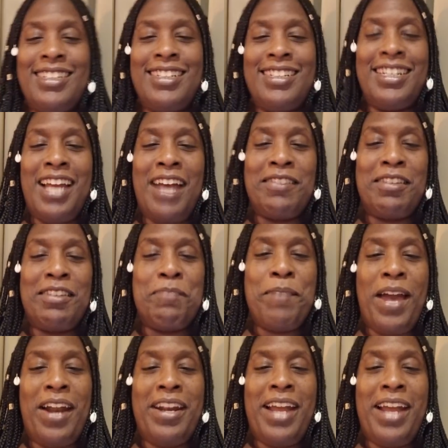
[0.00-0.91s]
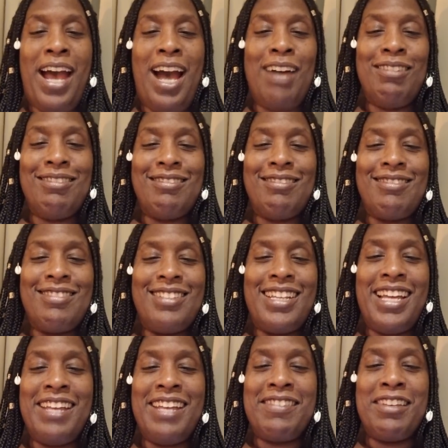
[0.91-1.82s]
Now, is this better now?
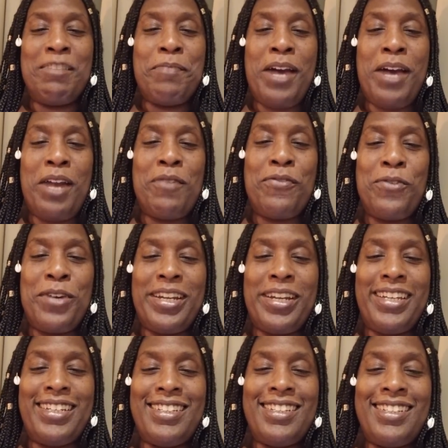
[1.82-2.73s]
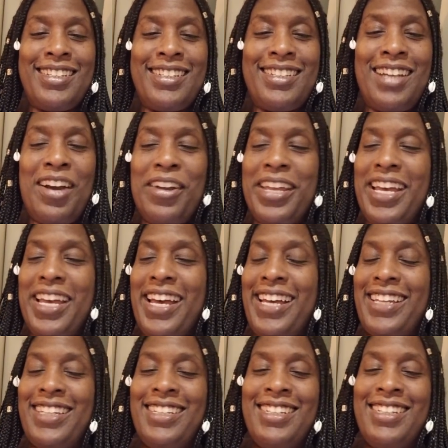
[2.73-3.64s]
Is this better for you? Okay.